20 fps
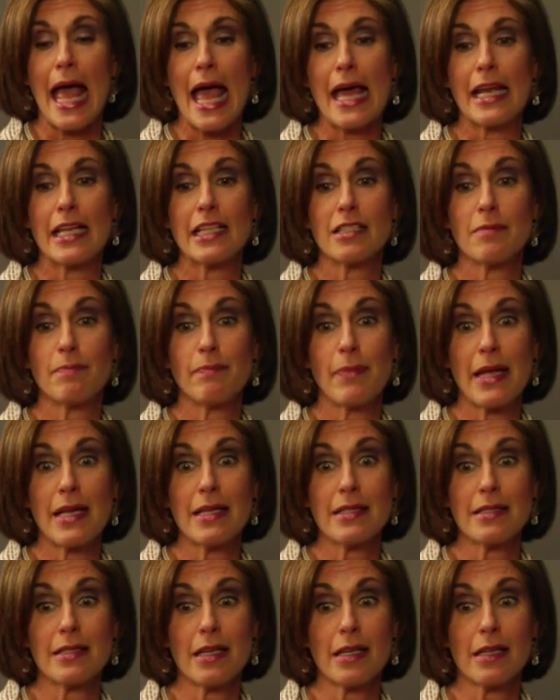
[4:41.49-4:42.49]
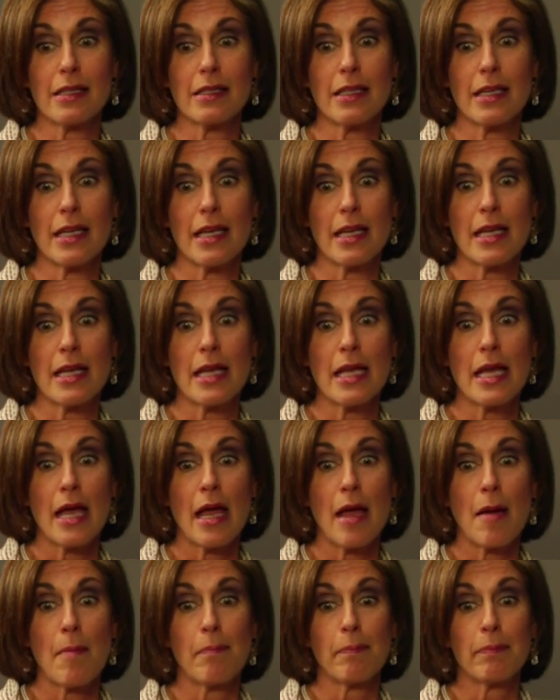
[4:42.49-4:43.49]
And it's basically
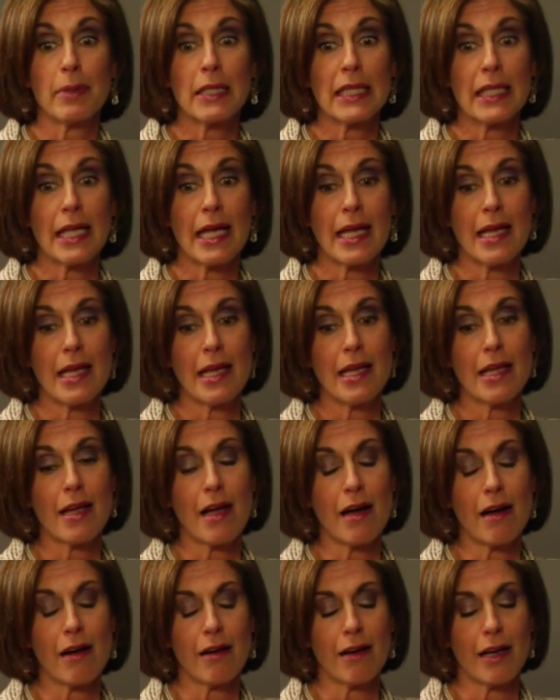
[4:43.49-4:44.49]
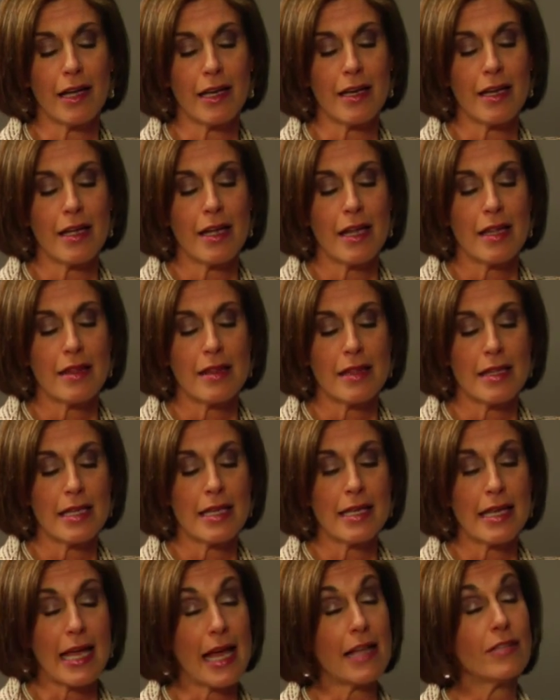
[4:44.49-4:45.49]
playing on
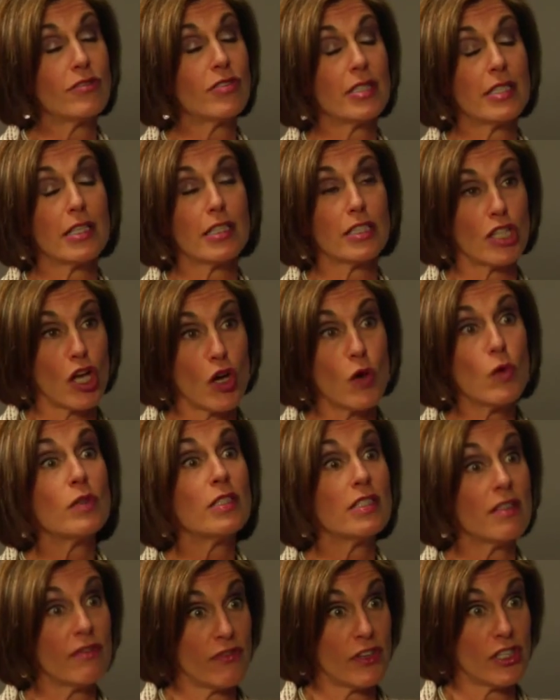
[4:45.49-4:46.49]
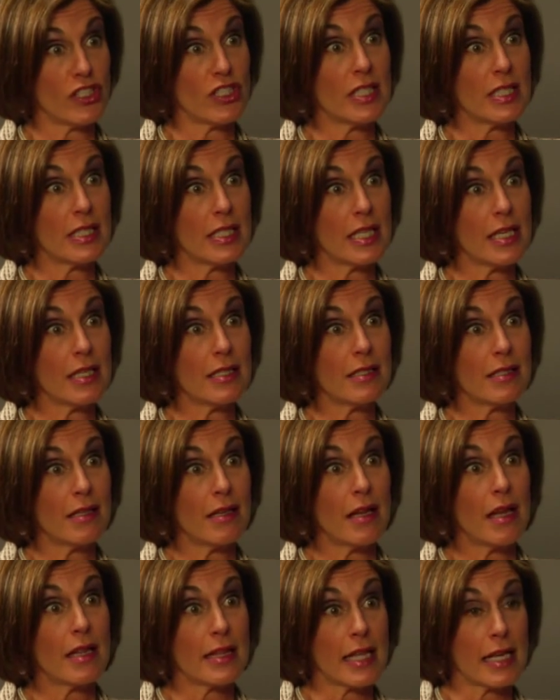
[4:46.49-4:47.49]
the cancer cell's own deficiencies
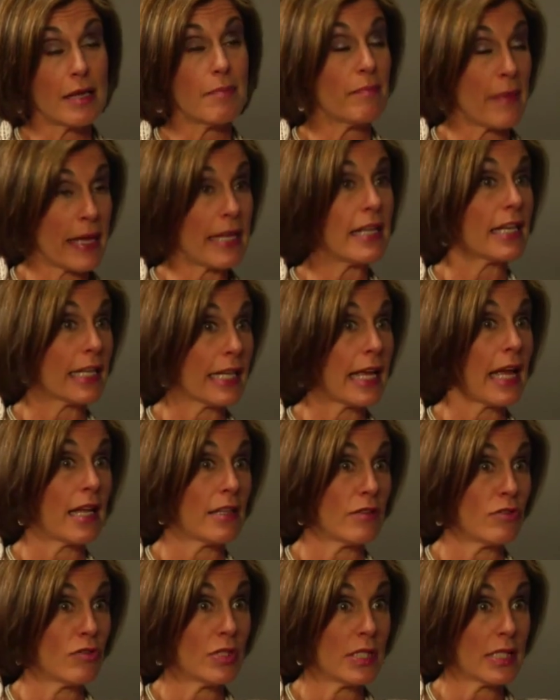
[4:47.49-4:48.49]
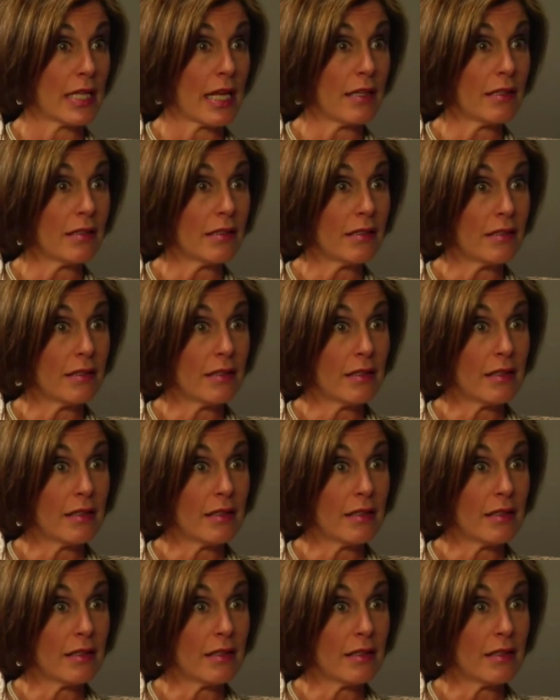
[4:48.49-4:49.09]
that make it a cancer cell,